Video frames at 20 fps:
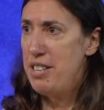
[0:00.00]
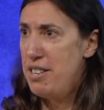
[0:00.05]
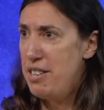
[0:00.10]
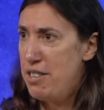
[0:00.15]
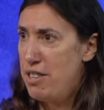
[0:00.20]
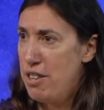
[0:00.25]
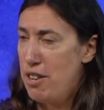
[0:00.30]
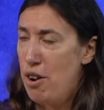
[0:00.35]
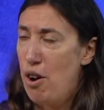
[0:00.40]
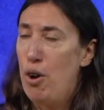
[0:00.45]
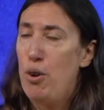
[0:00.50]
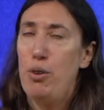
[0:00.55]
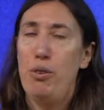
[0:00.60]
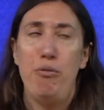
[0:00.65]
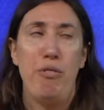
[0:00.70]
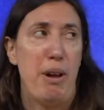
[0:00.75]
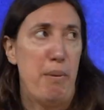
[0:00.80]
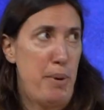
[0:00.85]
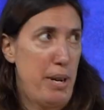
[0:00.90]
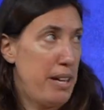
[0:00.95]
is the whole
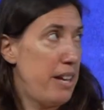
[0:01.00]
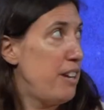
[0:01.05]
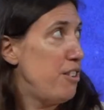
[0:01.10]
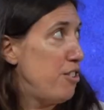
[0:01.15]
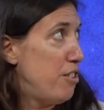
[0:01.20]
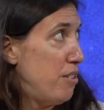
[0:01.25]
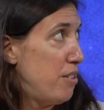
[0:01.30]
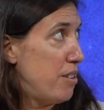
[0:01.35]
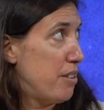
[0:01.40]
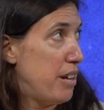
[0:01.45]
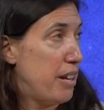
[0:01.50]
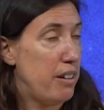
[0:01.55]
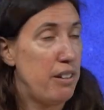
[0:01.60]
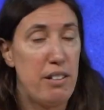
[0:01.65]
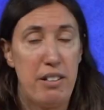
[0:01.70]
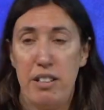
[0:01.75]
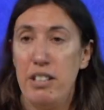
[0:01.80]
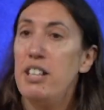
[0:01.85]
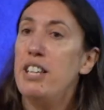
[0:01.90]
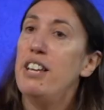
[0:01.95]
replication
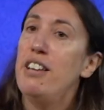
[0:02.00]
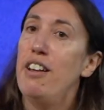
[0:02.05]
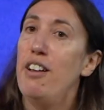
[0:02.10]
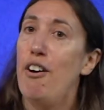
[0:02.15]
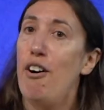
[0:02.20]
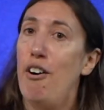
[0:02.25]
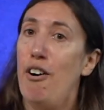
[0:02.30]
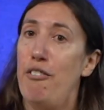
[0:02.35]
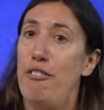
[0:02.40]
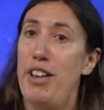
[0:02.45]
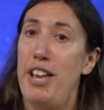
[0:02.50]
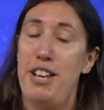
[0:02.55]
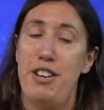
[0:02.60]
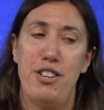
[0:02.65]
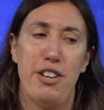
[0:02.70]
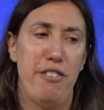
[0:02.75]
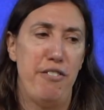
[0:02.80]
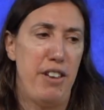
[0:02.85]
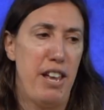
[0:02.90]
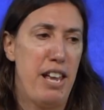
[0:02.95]
cycle of
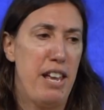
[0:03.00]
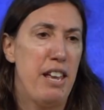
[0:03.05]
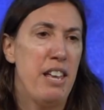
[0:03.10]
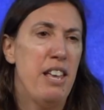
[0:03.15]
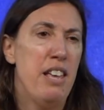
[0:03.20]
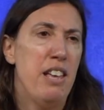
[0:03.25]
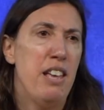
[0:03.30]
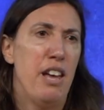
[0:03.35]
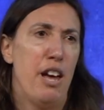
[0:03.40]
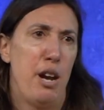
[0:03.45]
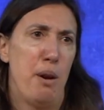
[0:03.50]
HIV. And